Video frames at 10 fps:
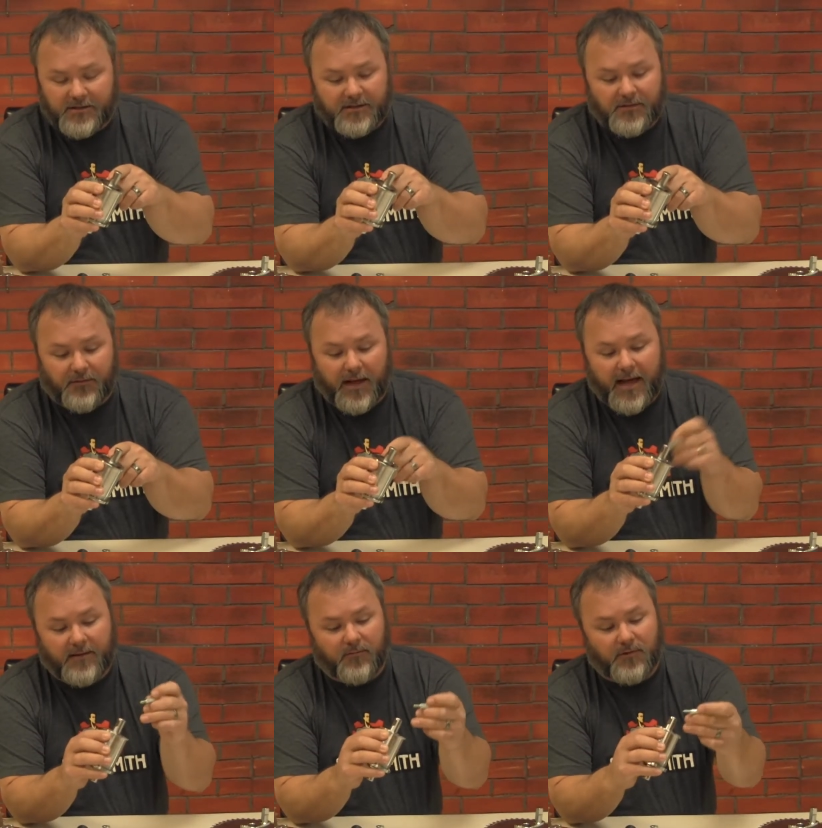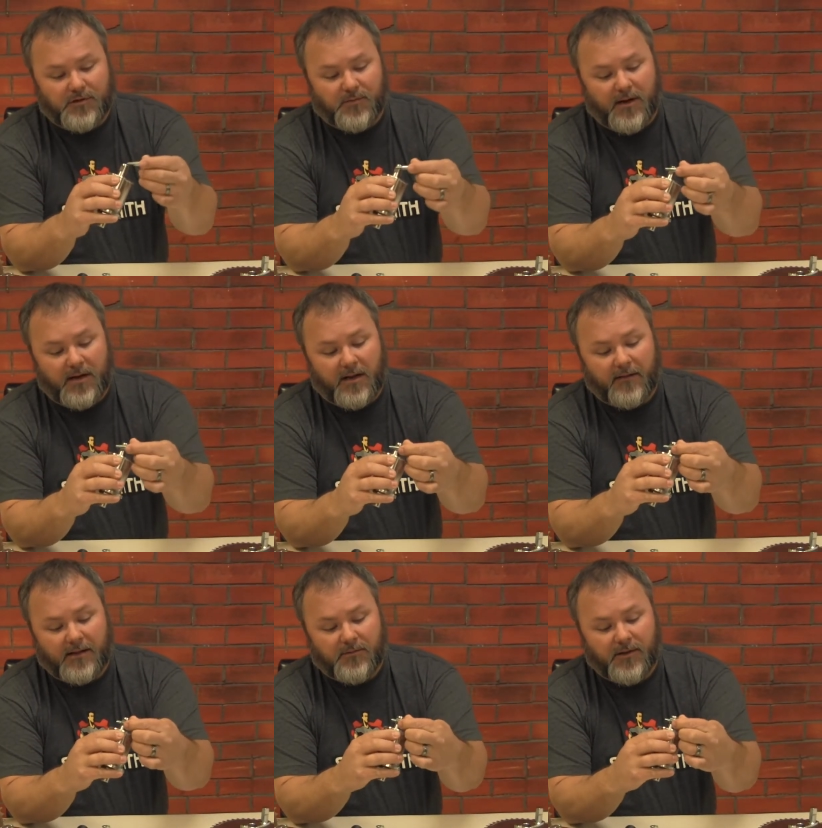that's flat in one spot, and
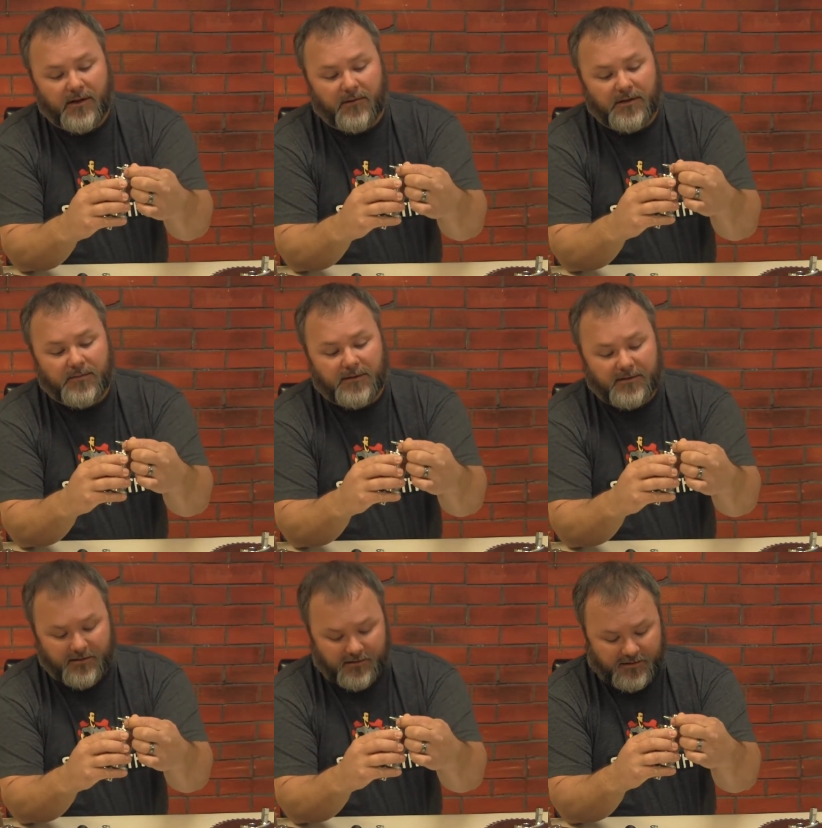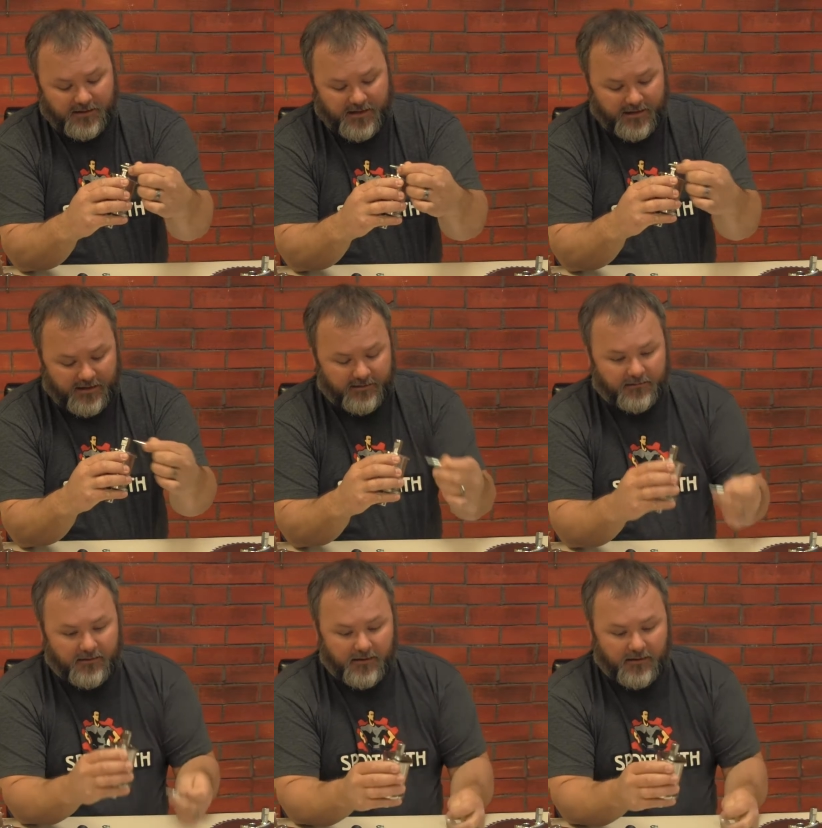that's where that wedge pin is going to slide in.